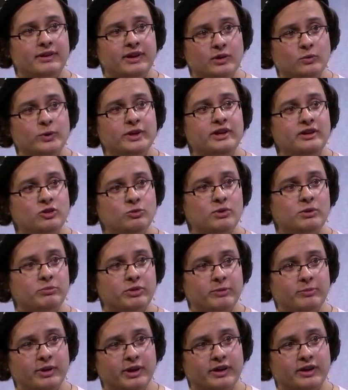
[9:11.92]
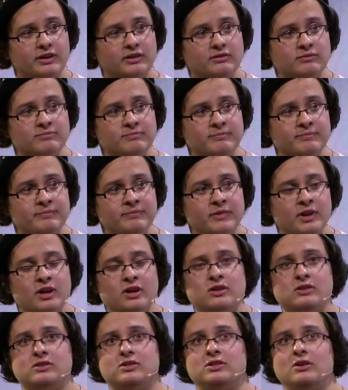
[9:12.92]
and we need to be prepared.
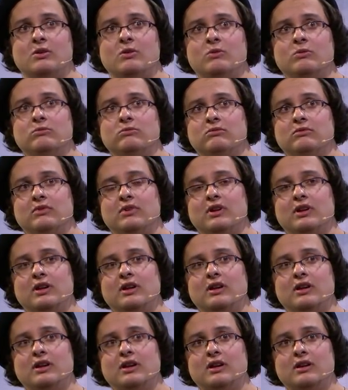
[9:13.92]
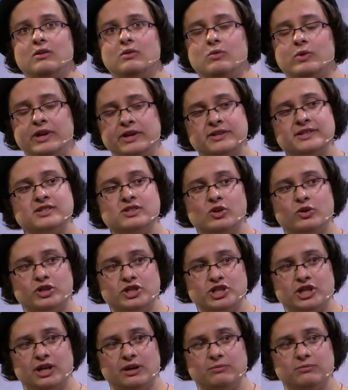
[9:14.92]
So here's your
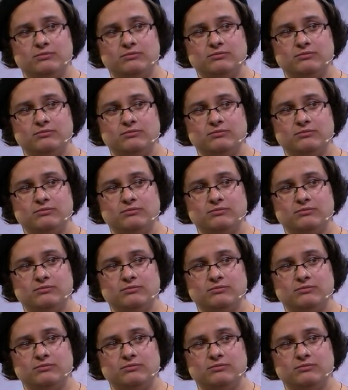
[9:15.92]
job.